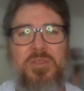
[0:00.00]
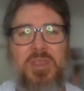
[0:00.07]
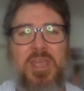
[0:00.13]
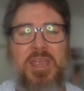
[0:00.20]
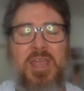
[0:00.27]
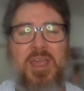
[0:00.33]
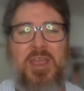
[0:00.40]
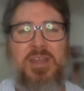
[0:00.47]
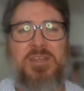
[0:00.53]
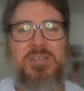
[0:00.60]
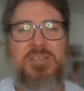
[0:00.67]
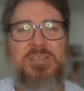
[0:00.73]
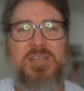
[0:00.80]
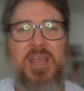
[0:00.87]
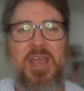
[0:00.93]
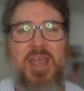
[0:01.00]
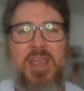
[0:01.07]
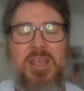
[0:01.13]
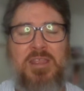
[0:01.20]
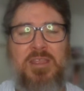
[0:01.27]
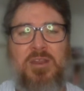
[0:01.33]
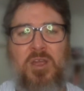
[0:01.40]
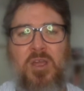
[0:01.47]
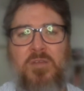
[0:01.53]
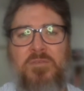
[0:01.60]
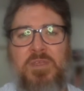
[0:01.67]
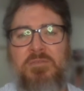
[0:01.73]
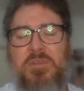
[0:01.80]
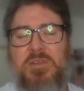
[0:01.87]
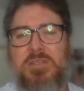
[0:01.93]
going to say that I've
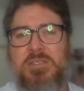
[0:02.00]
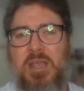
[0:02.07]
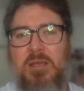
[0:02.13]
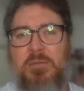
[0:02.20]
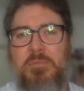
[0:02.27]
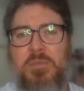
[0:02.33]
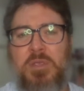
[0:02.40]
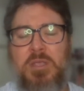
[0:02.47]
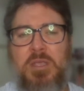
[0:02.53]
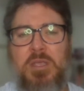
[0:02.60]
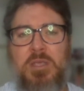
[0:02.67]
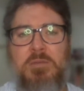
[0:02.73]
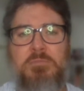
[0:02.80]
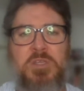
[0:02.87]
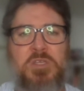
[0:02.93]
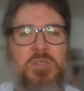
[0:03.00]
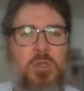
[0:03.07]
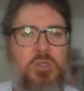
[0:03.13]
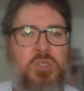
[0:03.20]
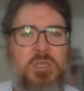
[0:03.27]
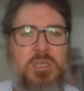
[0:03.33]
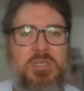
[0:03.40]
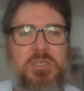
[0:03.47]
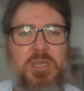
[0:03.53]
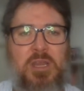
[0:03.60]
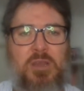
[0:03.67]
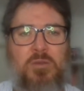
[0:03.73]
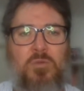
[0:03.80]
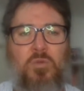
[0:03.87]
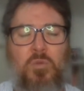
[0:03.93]
given some
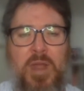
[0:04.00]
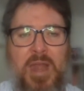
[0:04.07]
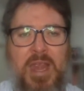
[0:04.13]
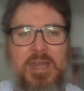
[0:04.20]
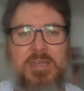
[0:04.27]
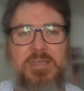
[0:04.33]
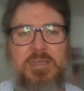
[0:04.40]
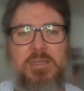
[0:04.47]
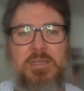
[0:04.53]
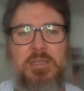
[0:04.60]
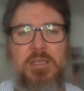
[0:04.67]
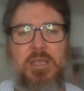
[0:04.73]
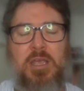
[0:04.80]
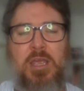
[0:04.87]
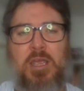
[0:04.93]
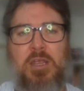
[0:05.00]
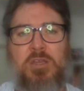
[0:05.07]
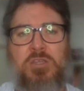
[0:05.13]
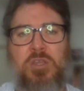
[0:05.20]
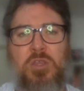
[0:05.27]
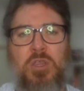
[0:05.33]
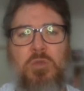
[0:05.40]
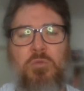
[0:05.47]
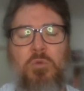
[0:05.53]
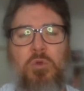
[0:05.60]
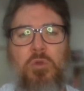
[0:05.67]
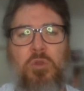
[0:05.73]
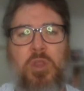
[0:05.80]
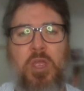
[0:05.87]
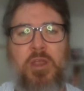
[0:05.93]
misogynistic rant to you
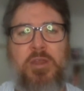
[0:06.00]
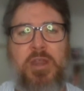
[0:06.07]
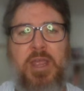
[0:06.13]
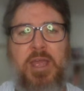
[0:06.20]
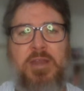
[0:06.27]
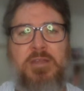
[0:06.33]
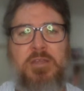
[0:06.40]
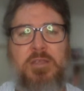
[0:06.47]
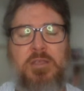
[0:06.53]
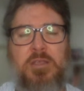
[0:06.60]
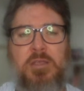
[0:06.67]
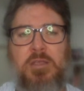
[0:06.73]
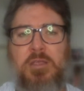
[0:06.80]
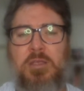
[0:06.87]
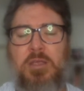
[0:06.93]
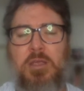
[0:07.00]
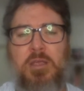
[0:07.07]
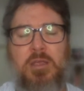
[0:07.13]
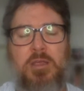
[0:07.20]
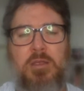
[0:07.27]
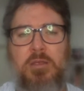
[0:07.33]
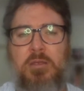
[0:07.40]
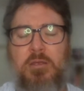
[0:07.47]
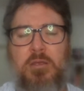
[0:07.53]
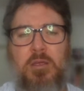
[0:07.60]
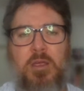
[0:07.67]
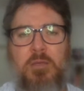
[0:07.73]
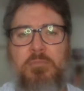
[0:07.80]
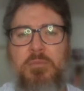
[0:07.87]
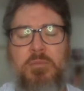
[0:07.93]
all, no doubt.
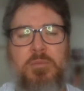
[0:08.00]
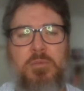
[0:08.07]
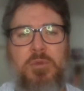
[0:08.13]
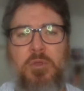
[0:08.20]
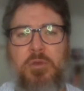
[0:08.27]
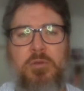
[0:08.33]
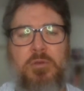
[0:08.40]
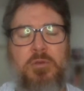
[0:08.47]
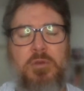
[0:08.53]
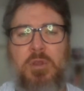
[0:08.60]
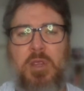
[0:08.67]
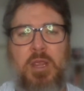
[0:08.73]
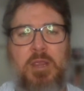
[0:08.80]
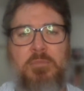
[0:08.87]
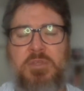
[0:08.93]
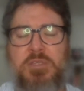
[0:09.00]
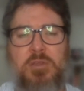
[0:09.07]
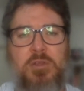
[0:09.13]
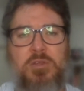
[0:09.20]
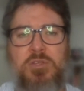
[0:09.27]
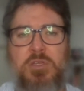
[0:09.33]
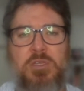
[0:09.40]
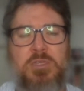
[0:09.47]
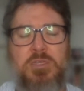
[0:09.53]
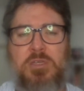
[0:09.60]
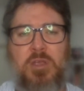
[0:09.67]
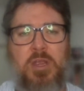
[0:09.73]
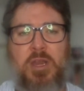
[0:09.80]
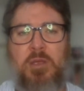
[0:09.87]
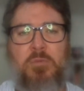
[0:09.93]
I'm not a misogynist.
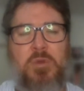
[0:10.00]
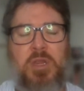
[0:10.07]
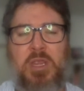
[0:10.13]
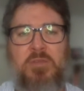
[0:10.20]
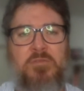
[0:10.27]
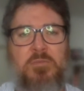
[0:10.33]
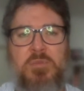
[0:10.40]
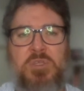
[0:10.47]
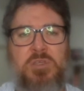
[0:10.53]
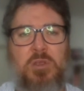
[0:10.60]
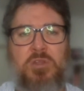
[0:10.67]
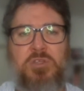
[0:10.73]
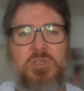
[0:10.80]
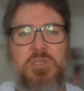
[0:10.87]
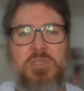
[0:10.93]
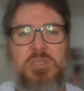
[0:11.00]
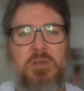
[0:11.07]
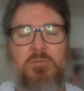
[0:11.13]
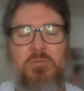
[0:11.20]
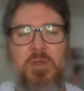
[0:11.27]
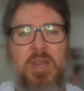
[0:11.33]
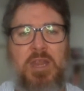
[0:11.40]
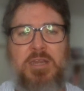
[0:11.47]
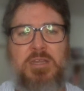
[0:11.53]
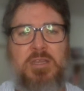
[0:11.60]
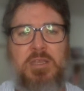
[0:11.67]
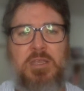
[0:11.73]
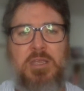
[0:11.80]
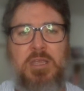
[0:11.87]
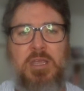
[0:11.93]
I don't want to give a misogynistic rant.
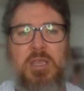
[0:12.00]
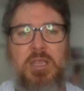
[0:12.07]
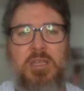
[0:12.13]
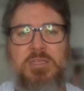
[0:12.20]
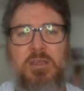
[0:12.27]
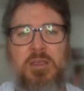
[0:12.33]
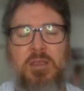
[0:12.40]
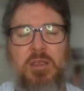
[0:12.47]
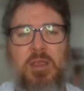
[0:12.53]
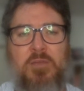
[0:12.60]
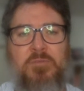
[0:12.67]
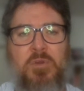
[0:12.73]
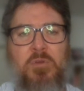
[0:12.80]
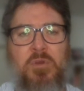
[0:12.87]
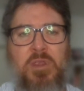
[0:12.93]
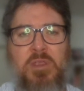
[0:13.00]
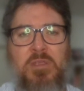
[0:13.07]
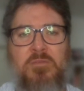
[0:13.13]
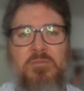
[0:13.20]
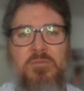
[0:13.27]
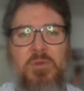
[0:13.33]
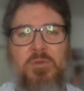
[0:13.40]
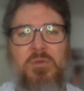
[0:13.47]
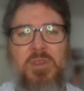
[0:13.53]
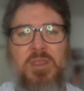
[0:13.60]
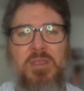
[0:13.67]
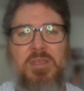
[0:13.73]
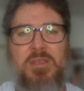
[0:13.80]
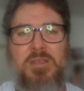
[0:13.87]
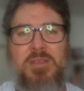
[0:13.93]
It's a very,
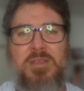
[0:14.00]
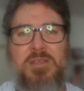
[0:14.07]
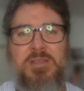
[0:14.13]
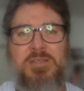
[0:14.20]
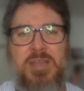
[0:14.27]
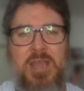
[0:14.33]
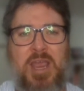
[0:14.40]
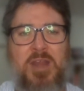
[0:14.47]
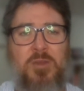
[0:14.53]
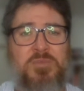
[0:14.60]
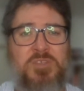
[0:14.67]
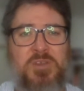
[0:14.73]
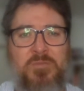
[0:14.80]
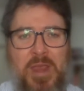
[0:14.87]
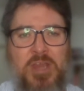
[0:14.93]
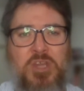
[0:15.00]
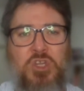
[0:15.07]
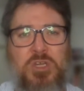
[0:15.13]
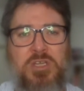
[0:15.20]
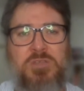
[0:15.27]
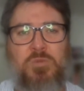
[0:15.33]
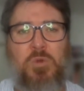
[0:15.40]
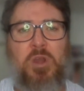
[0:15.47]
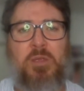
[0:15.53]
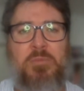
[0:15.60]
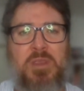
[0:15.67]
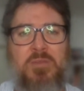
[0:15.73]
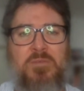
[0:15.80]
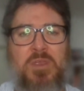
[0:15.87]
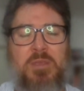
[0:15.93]
very sad observation is what I'm
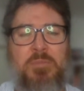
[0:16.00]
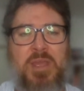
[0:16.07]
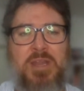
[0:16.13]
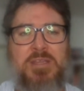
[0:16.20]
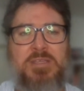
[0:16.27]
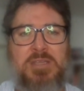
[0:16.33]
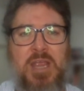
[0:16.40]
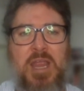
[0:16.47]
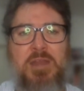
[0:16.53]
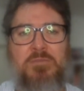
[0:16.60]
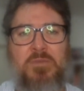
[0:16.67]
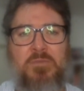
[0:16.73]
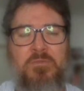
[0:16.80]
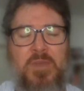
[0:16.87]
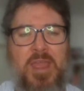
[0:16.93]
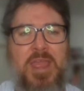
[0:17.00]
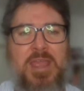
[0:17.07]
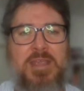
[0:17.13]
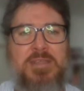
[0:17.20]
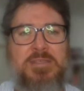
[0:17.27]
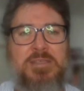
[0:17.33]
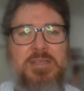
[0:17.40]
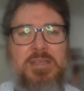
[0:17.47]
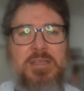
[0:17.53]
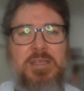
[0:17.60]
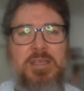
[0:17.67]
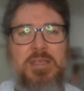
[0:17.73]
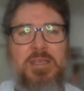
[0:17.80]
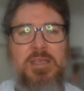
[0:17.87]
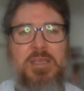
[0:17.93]
giving about the state of affairs
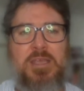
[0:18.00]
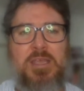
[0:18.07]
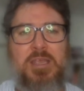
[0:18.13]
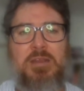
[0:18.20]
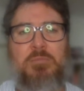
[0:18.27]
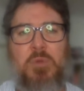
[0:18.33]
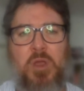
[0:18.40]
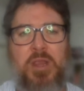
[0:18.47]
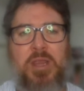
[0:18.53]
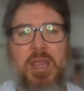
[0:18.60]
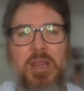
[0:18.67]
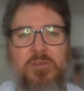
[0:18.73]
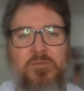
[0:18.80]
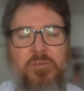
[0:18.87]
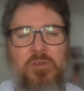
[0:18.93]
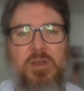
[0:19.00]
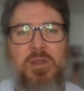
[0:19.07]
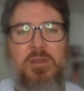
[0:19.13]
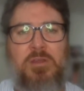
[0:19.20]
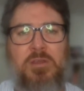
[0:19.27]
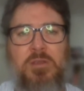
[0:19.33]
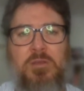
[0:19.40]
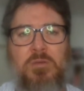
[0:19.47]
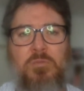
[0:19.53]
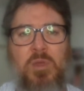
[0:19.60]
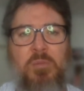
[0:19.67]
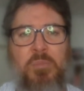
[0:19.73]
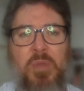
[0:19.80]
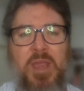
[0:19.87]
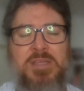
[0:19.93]
in my country, where
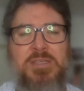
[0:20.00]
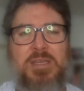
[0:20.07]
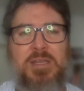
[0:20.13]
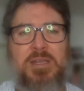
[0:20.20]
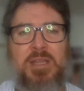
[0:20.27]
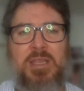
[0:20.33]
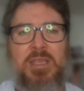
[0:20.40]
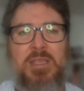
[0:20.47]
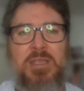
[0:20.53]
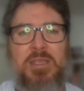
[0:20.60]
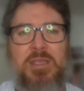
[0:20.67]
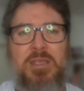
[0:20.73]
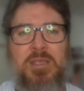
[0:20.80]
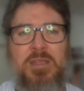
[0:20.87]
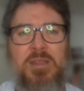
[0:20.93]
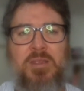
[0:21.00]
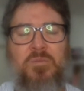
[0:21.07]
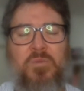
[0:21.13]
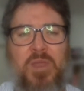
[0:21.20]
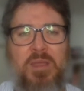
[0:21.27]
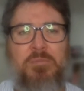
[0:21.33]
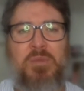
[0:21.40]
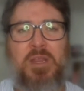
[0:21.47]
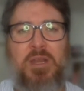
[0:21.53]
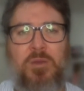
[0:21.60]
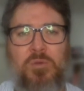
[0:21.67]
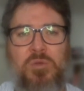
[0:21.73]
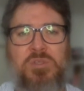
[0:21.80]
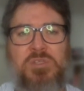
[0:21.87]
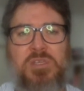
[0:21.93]
basically the family
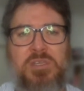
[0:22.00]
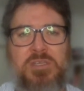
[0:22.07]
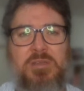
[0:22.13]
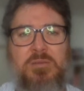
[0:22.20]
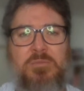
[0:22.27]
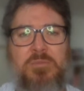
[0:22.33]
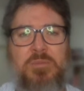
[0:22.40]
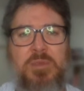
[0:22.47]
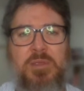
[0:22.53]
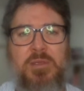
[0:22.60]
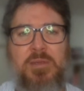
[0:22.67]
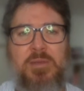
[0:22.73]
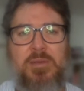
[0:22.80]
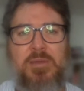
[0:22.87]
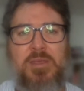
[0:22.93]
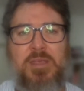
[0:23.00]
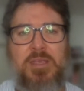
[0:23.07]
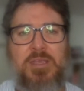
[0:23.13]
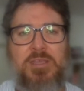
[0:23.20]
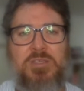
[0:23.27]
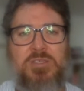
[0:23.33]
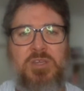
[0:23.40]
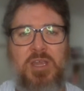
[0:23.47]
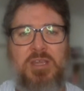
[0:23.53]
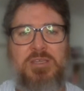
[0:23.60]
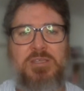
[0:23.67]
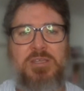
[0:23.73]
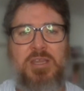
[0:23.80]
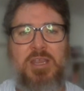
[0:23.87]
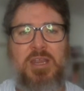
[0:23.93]
law system is
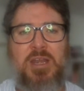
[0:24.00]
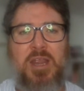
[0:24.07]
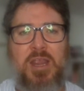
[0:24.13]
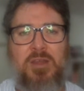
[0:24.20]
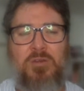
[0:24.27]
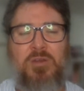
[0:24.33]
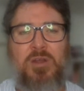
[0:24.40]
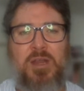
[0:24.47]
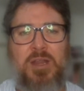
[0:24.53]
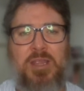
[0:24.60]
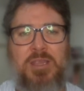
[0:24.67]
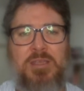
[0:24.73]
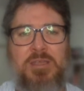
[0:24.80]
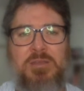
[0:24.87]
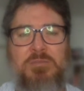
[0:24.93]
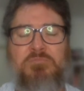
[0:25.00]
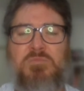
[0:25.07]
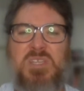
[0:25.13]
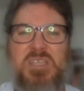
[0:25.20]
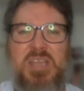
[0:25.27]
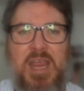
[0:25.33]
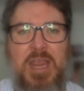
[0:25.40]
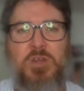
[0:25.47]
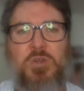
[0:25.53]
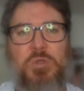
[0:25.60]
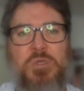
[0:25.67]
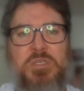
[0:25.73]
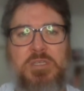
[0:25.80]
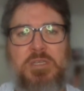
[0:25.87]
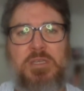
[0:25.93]
just inherently
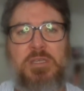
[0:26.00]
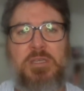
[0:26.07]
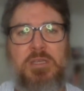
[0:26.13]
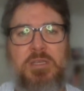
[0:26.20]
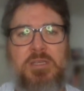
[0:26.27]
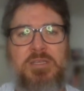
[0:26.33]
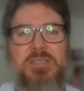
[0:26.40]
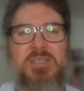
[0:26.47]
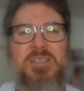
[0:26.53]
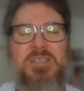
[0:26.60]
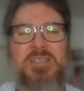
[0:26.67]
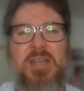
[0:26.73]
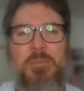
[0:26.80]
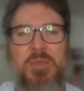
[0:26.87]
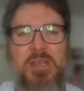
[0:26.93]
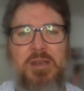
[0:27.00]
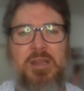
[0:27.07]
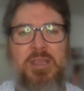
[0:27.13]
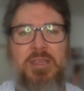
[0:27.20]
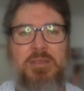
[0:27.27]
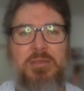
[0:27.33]
misandrist, systemically